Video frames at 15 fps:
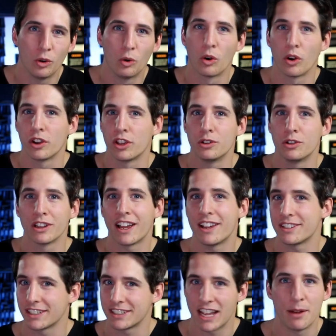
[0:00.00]
or
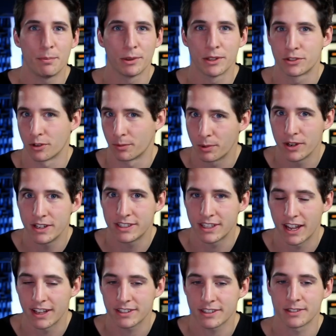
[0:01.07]
utilizing templates or
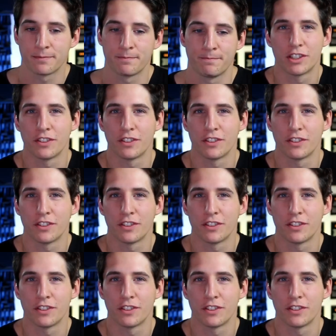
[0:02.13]
presets.